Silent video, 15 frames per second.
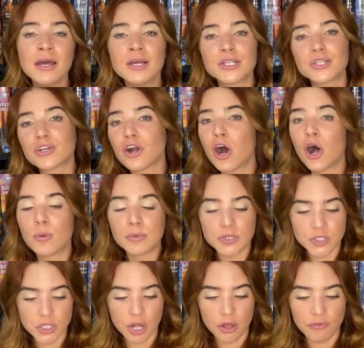They're
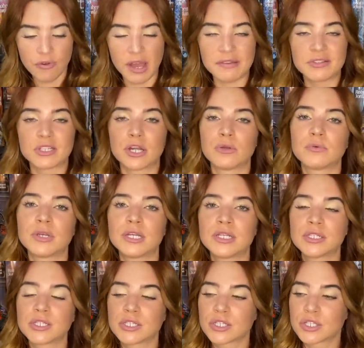almost all five-star
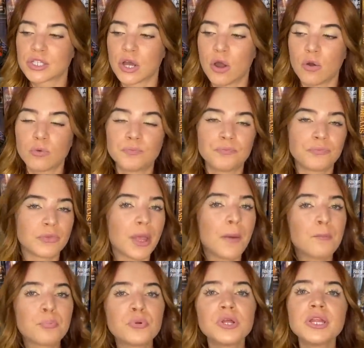reads, so
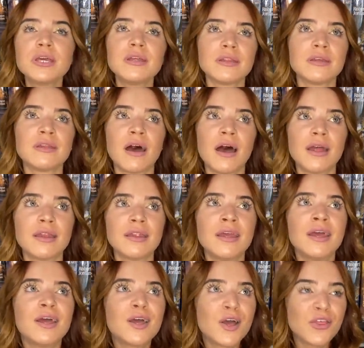brilliantly done.
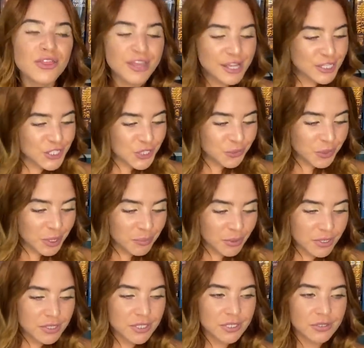These three
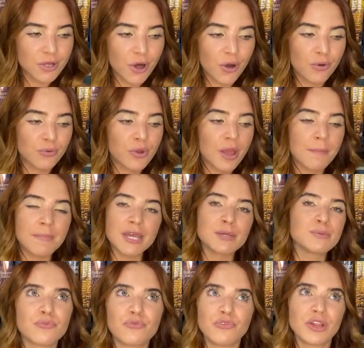books alone make
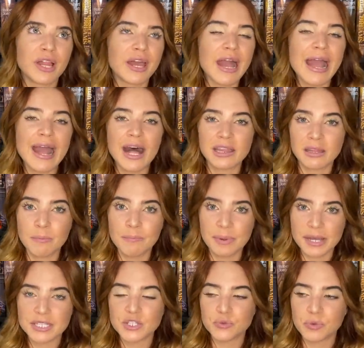me feel like I had the
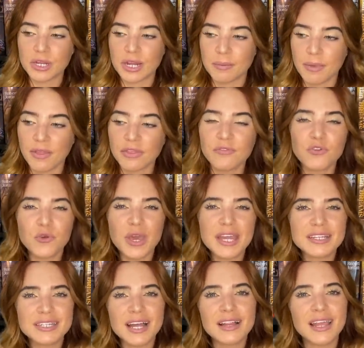best reading month. If you
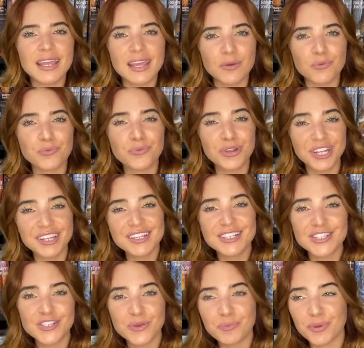can't tell, I get really
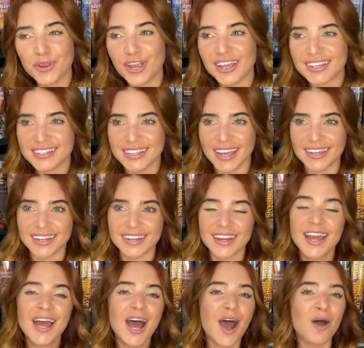super excited
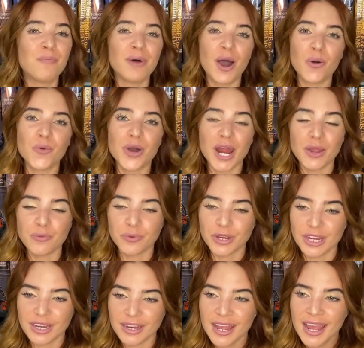about what I
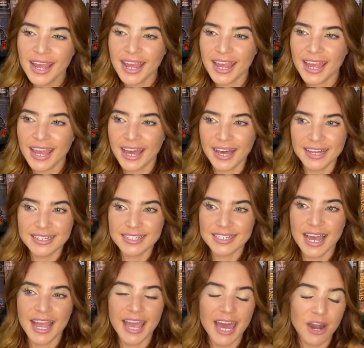read and
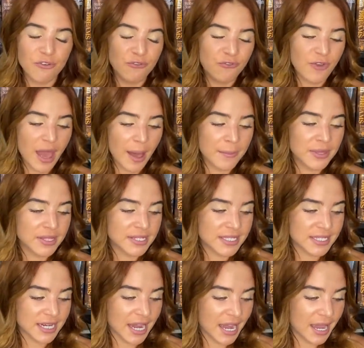I had a fabulous
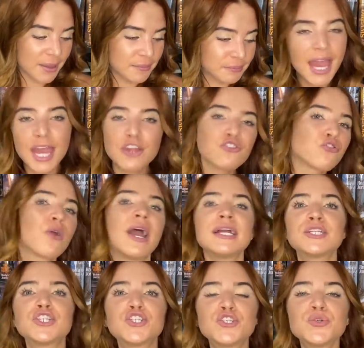time. And trying
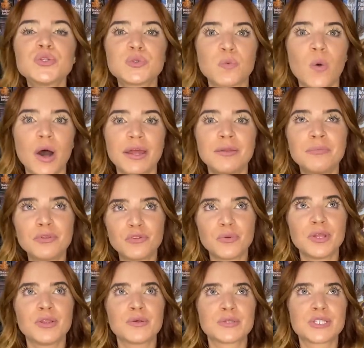to choose one
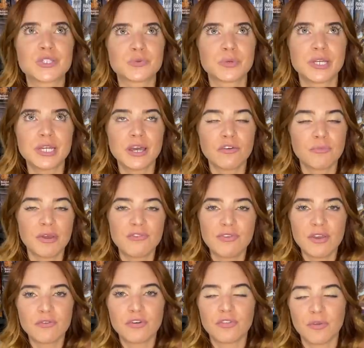between those three of my
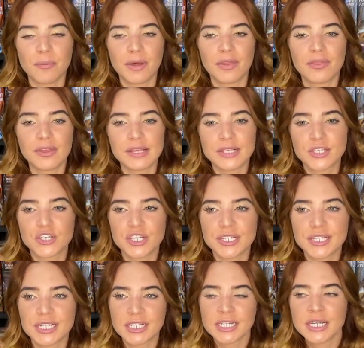favorite of the month is
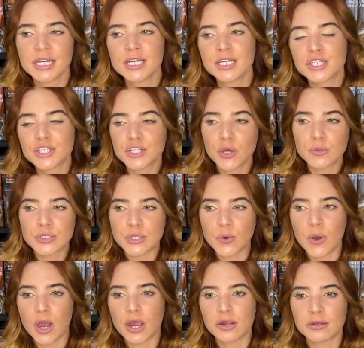just so, so
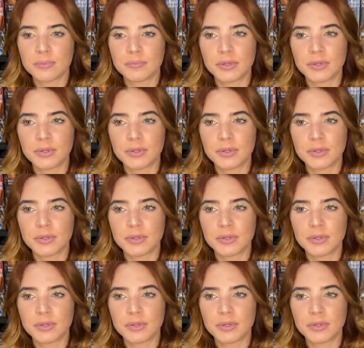hard.